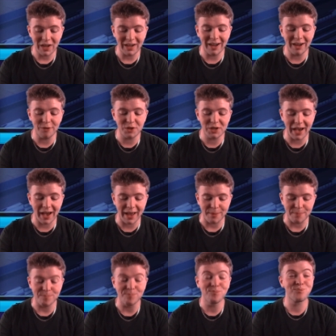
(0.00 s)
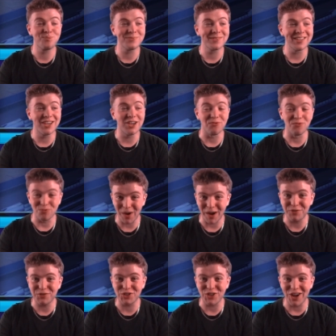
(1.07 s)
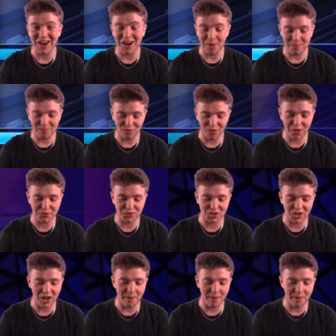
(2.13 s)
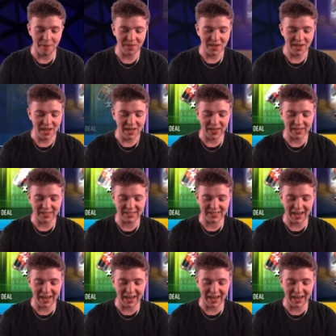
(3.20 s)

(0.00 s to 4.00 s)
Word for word: Okay. Rough start. Rough start. Let's see